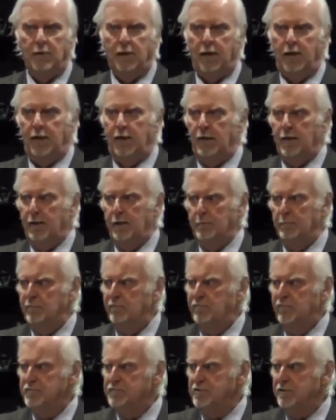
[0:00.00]
Uh, I'm
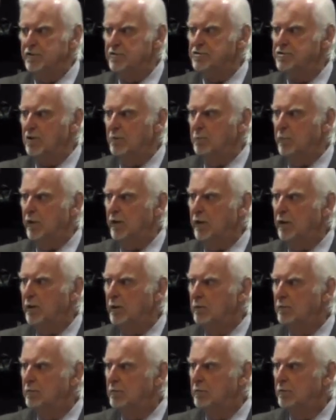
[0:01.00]
visiting somebody.
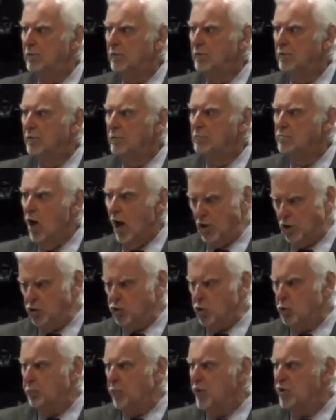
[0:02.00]
Yeah,
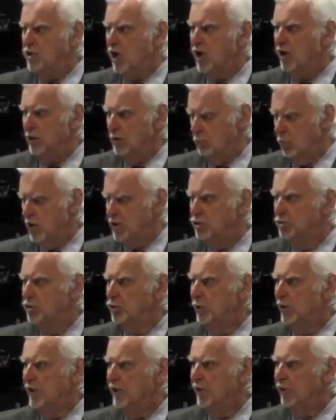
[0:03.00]
because you preach healing. What are you
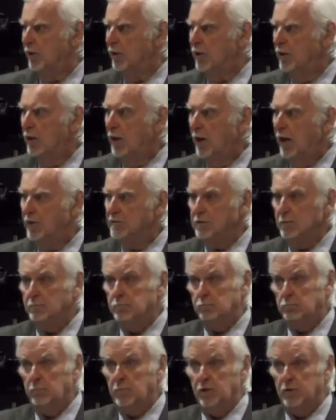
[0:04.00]
doing here?
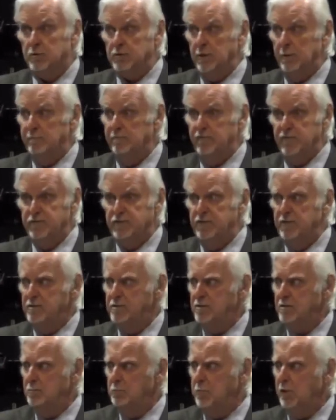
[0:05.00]
Because I'm visiting
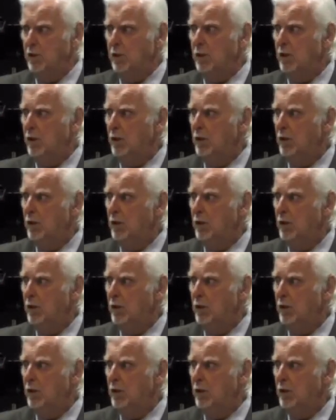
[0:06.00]
somebody.